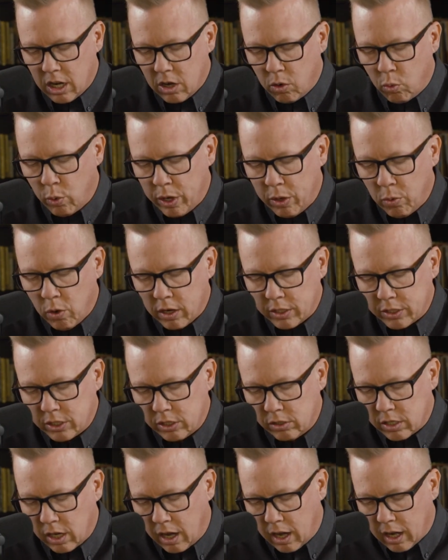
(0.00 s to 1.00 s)
We want
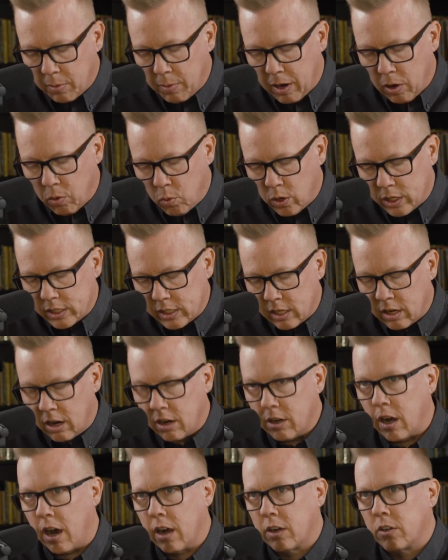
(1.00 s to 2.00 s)
to talk about what's in
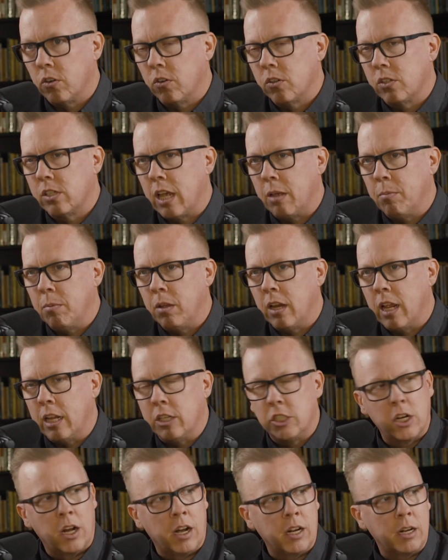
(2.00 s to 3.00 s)
our doctrinal statement
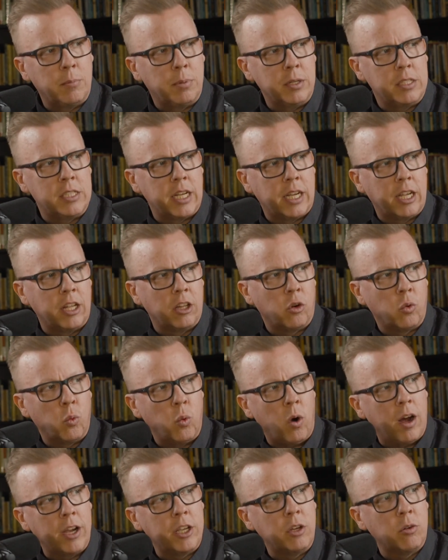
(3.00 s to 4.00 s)
and Jon in particular,
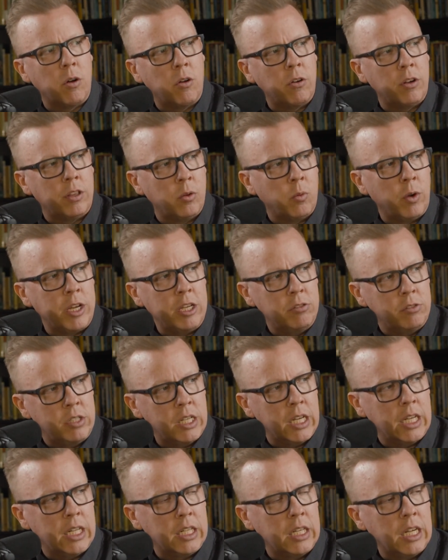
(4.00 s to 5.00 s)
why you wrote it the way you
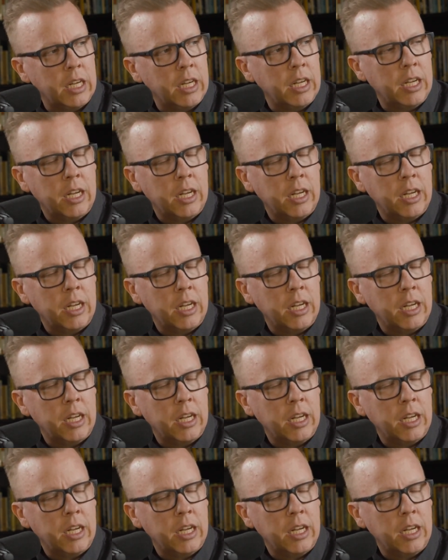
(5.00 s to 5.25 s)
did